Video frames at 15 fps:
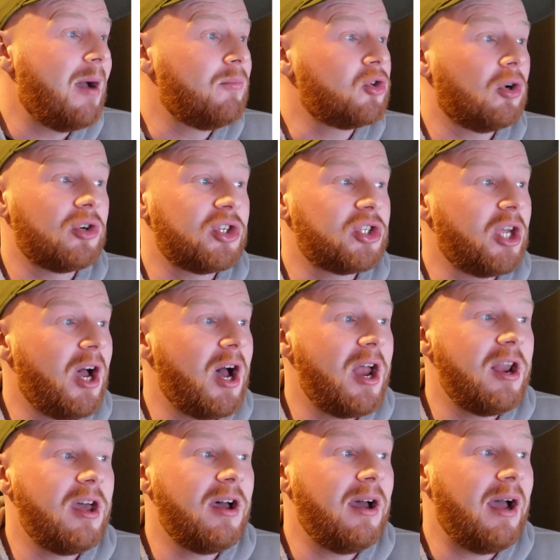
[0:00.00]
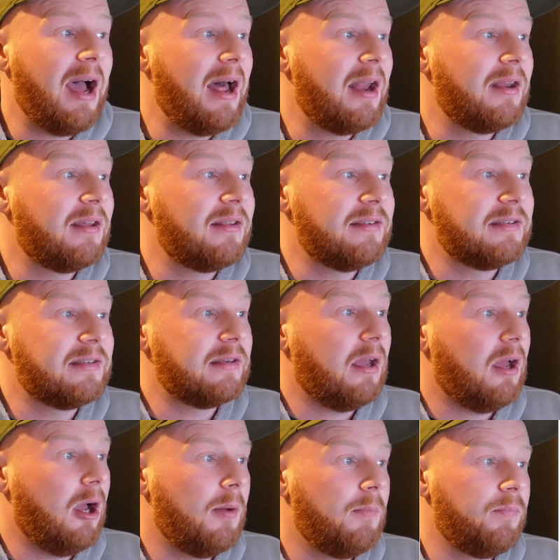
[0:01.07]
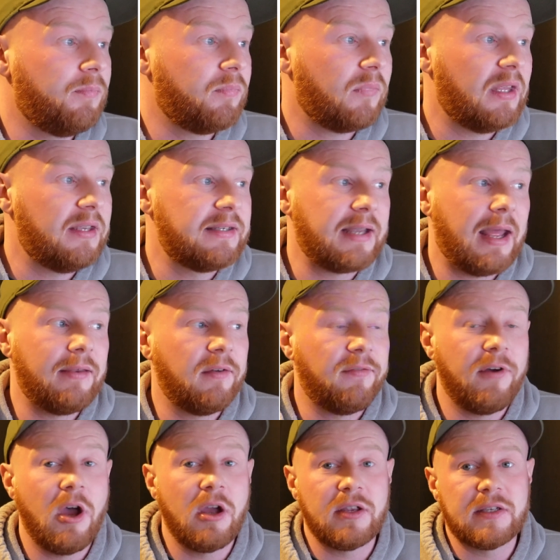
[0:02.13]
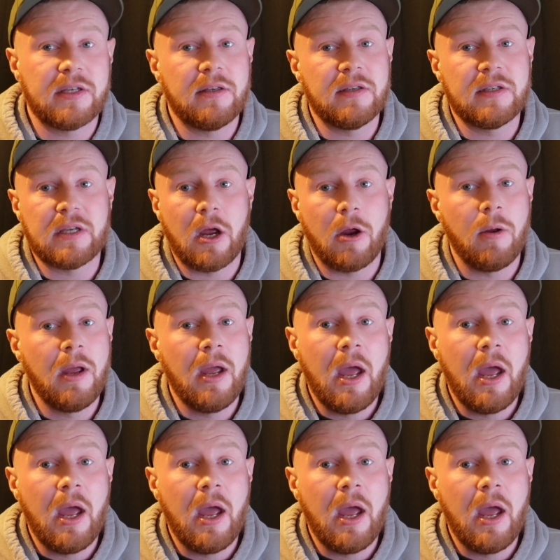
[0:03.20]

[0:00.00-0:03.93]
George Turner and Xander Ferguson. So